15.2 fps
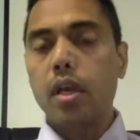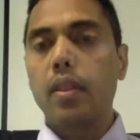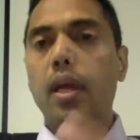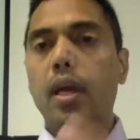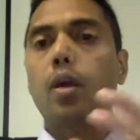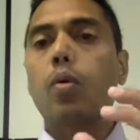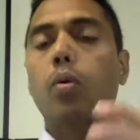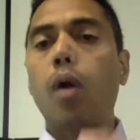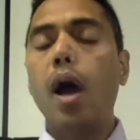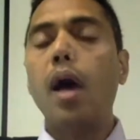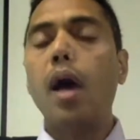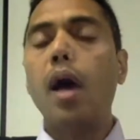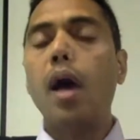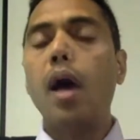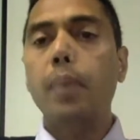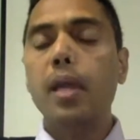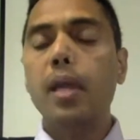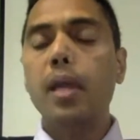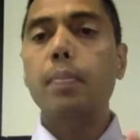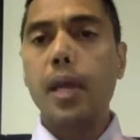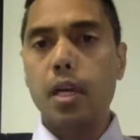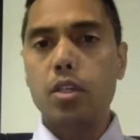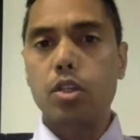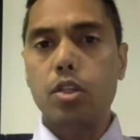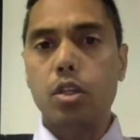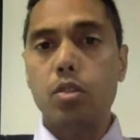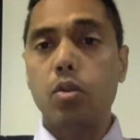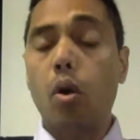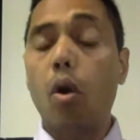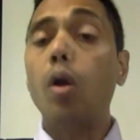that chronic pain
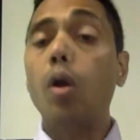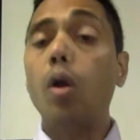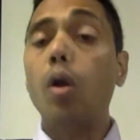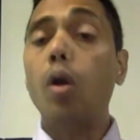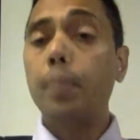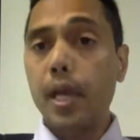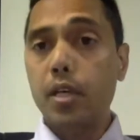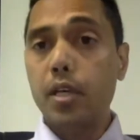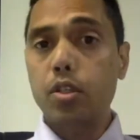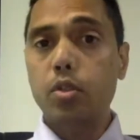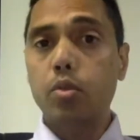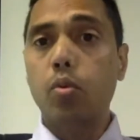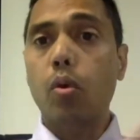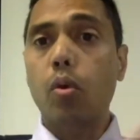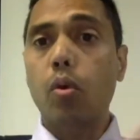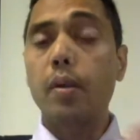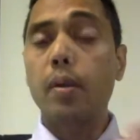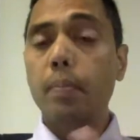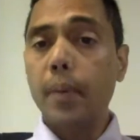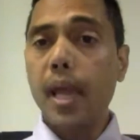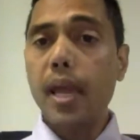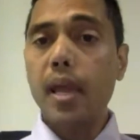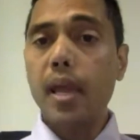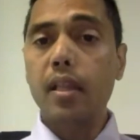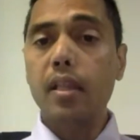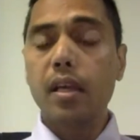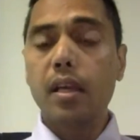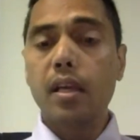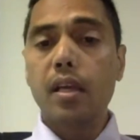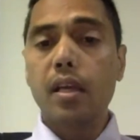patients or your patients who are in
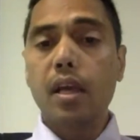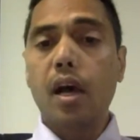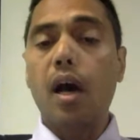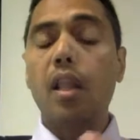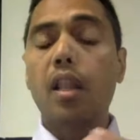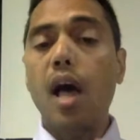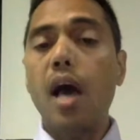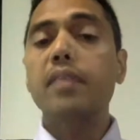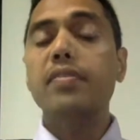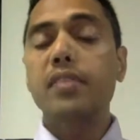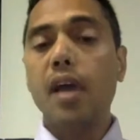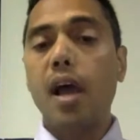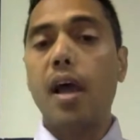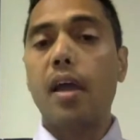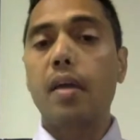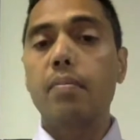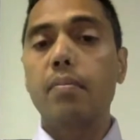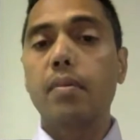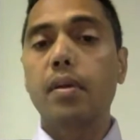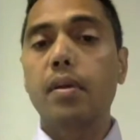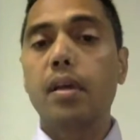pain a lot of time